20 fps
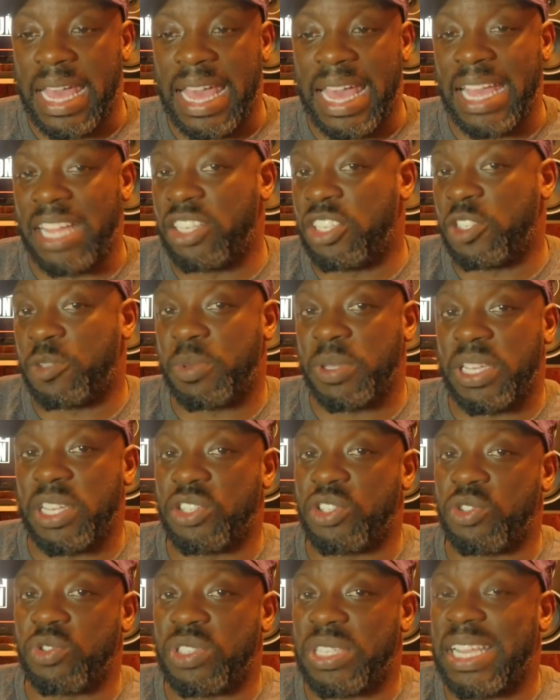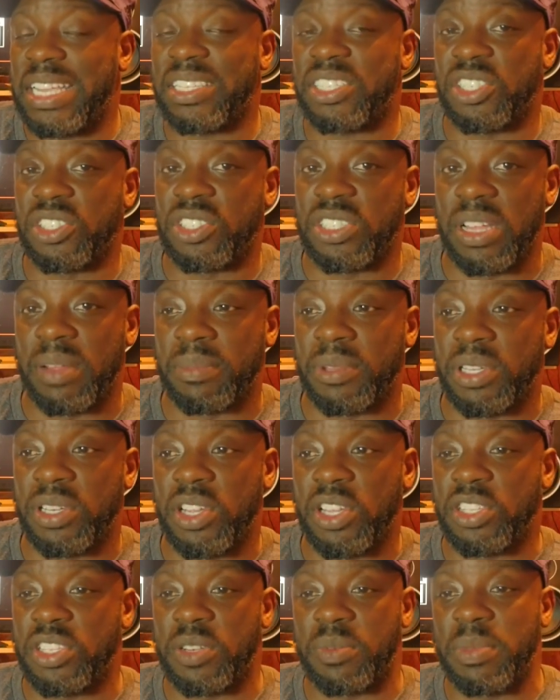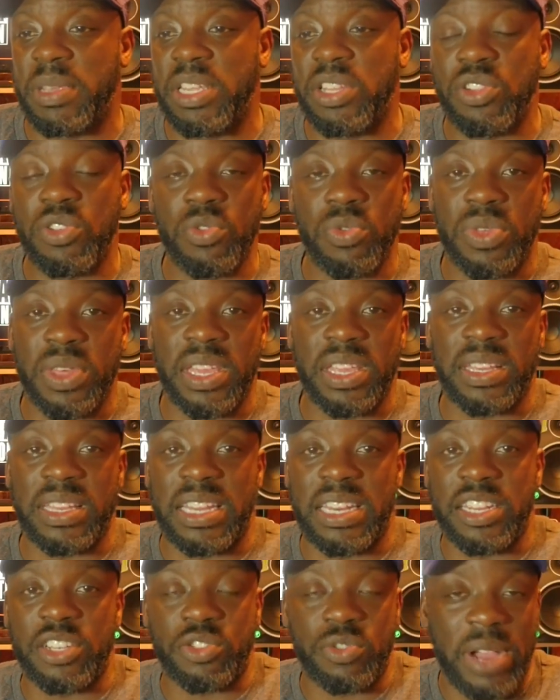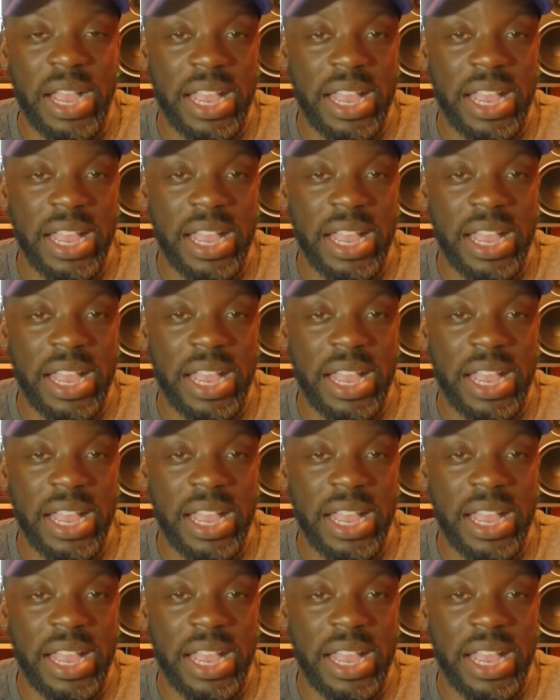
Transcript: And just because you sanction something doesn't mean you think that it's